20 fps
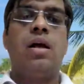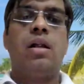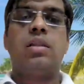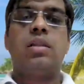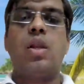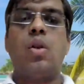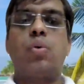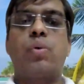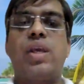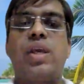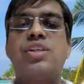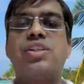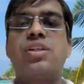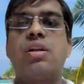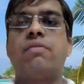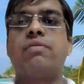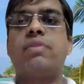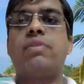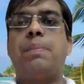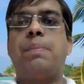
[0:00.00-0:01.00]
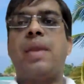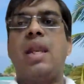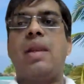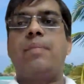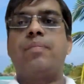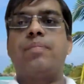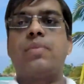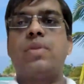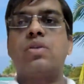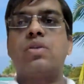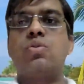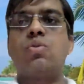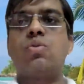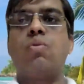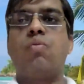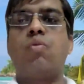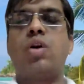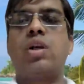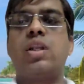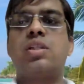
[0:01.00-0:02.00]
The location of the pain.
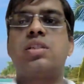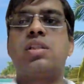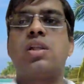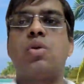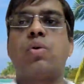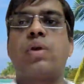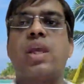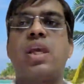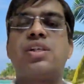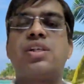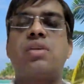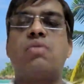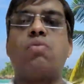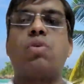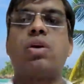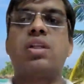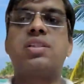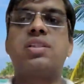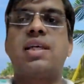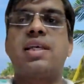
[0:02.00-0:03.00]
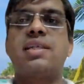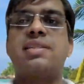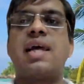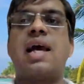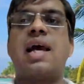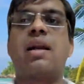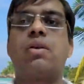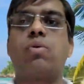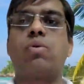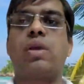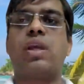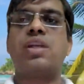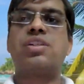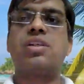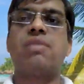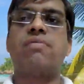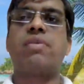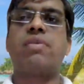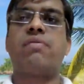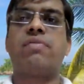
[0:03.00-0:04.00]
So what is the location, what is the exact
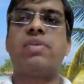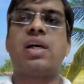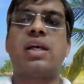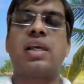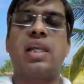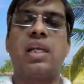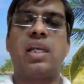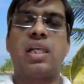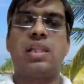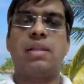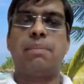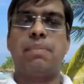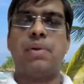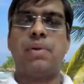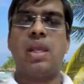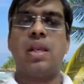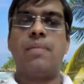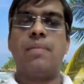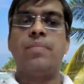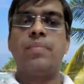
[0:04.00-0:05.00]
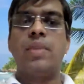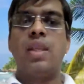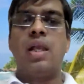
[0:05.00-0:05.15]
location where we are getting the pain,